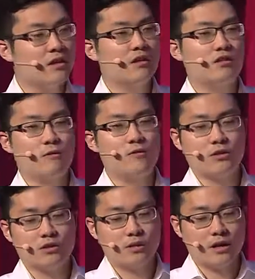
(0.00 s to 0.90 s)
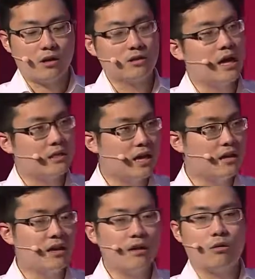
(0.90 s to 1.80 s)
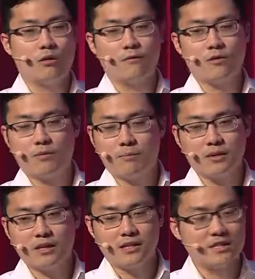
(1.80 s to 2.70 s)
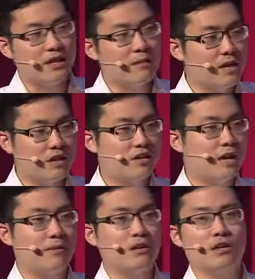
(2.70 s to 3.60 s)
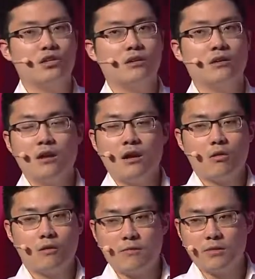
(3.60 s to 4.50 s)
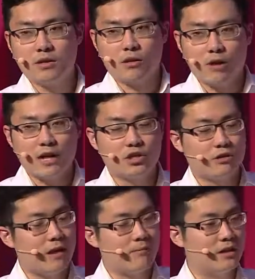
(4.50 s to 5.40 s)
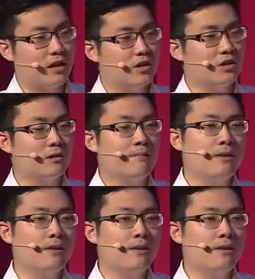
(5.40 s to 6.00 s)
So if you're doing online lending, or if you're building a telemedicine application, or if you're building a rideshare application,